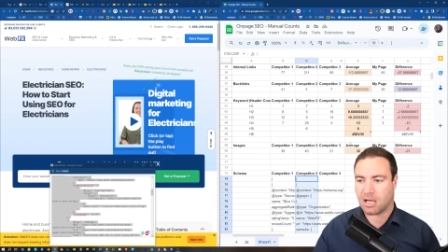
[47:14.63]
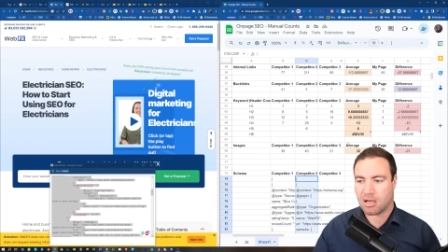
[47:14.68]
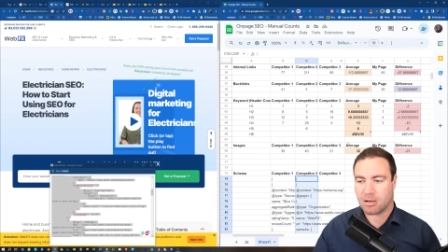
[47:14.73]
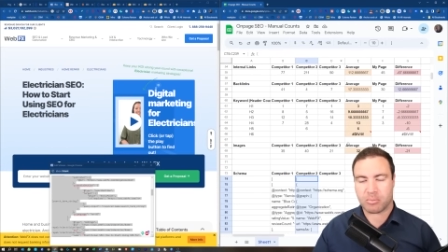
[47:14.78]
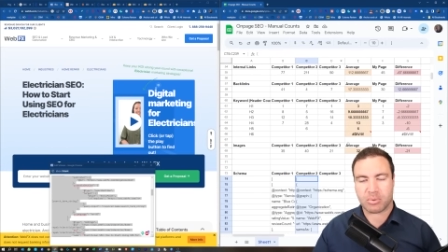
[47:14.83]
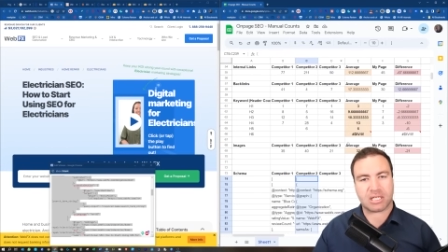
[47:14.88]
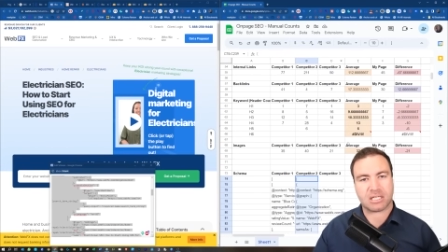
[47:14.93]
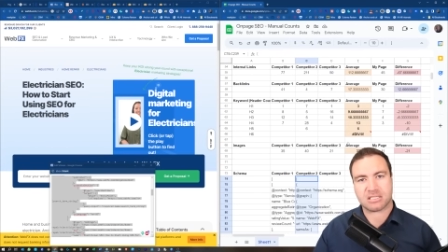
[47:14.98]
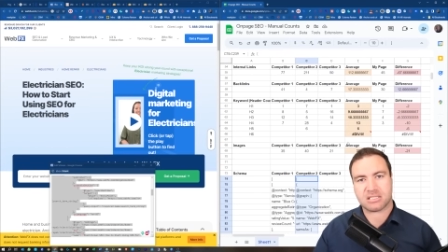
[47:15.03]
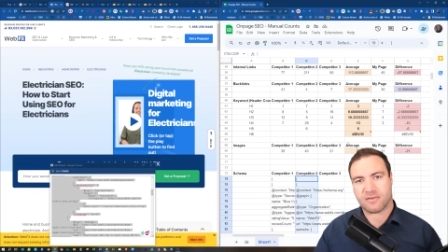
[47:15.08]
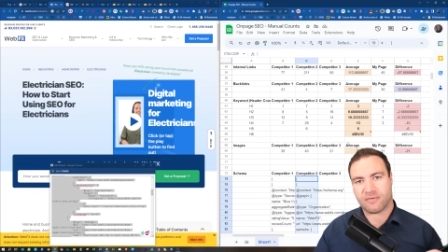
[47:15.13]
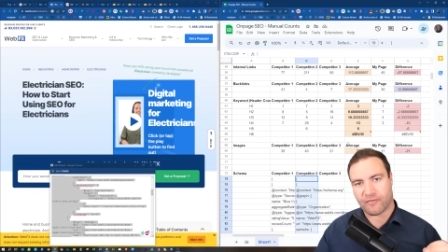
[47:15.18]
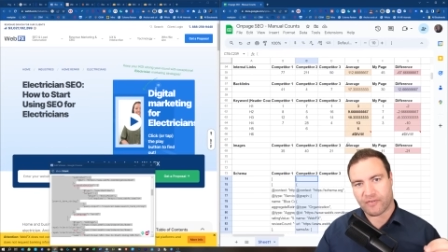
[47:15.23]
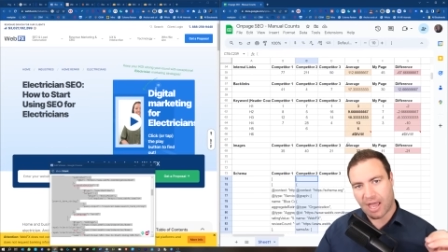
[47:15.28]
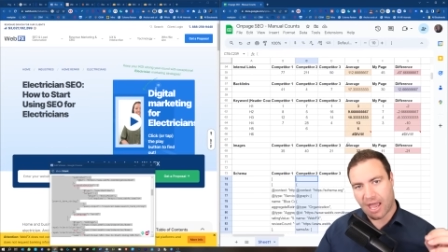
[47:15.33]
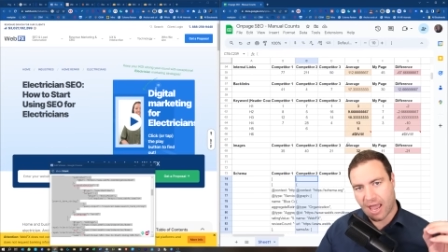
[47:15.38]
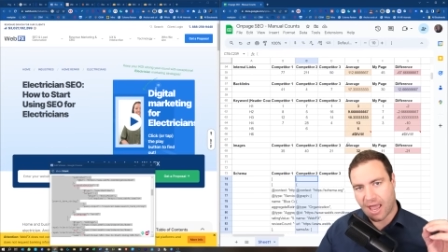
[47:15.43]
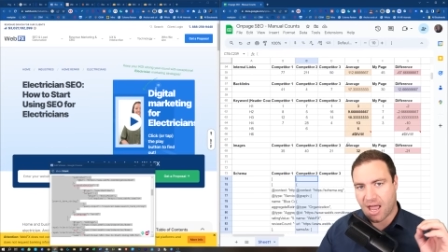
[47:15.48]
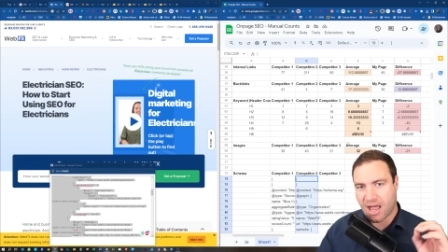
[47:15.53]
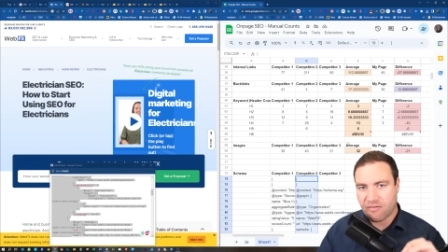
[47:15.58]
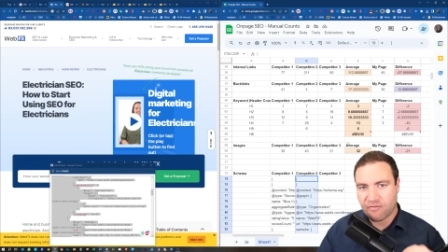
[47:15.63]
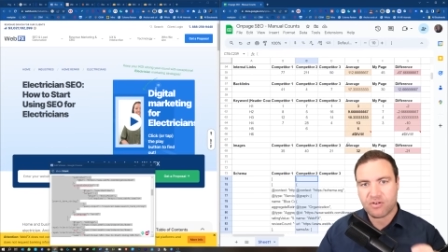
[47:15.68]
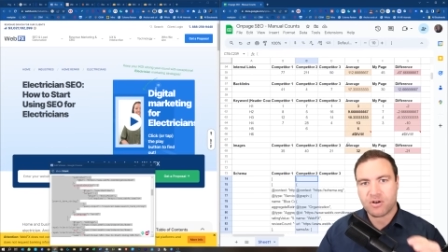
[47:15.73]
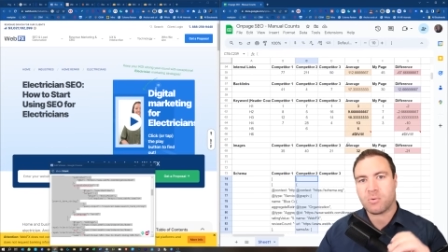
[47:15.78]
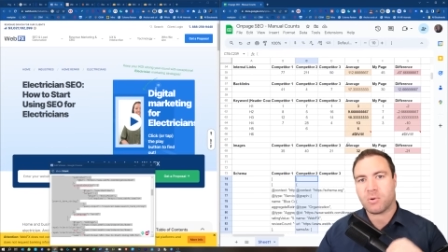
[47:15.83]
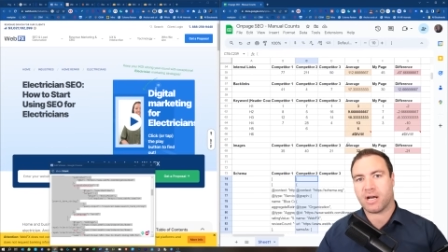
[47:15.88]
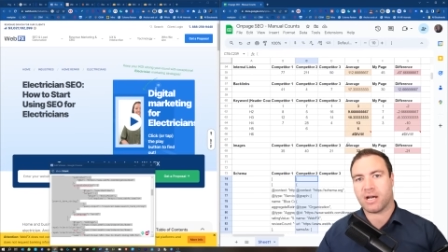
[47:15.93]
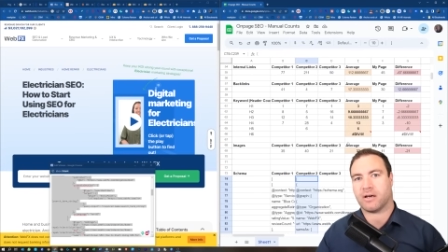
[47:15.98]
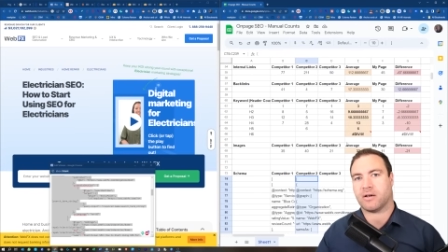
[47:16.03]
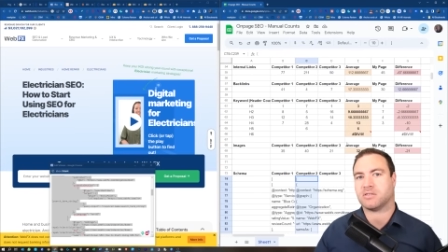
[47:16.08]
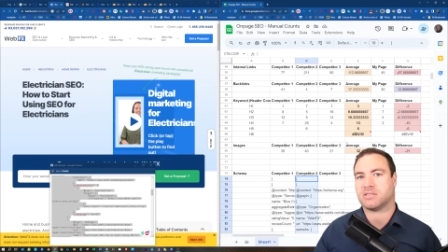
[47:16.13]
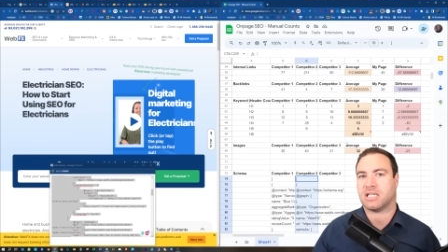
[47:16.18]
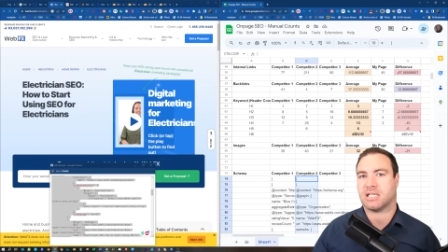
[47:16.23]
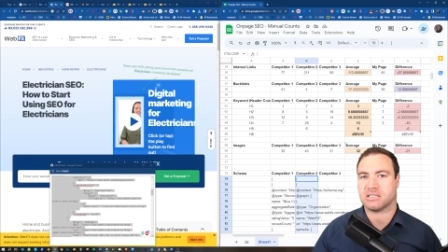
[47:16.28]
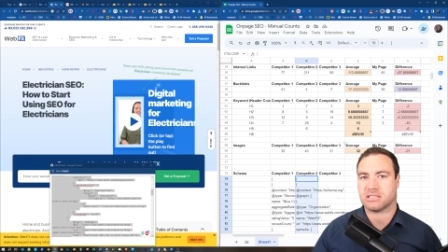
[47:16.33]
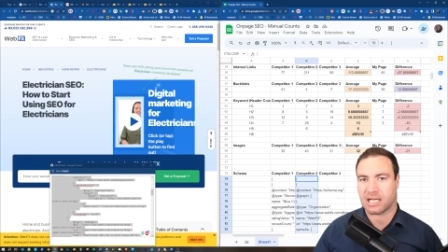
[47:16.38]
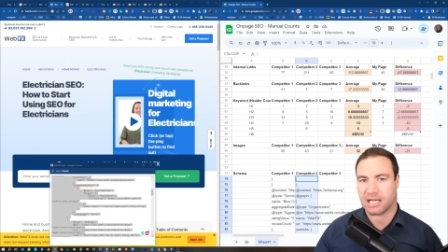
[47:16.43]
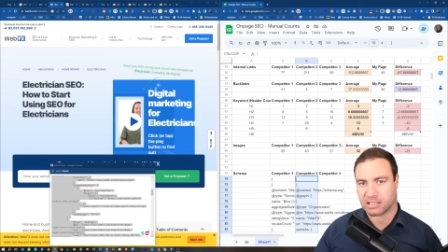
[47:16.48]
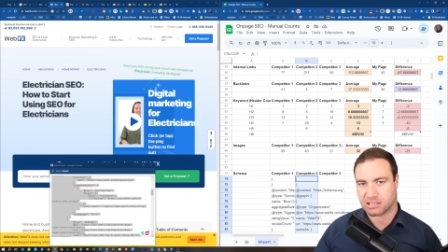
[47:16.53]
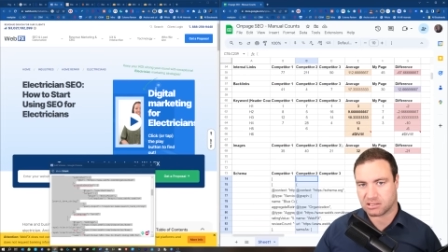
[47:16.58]
Because if everyone else has
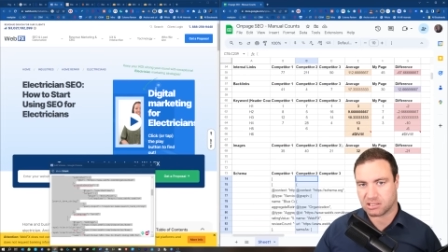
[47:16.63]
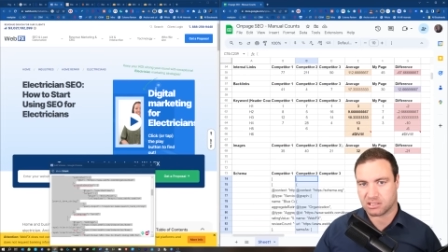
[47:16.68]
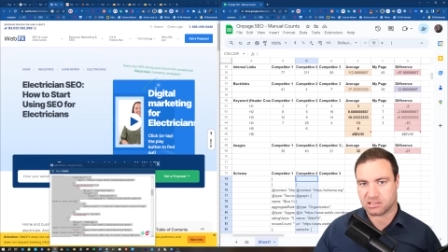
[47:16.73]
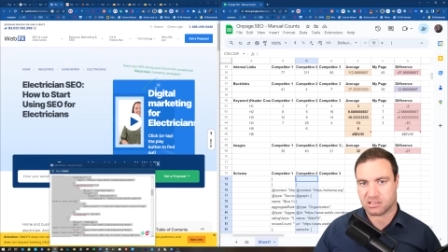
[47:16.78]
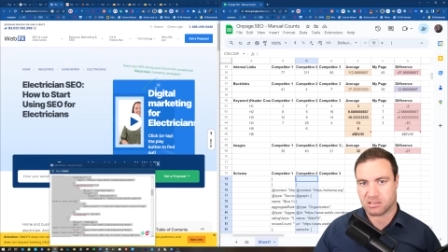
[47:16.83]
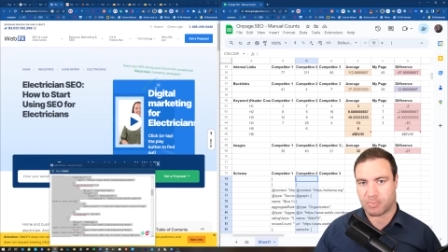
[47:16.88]
access to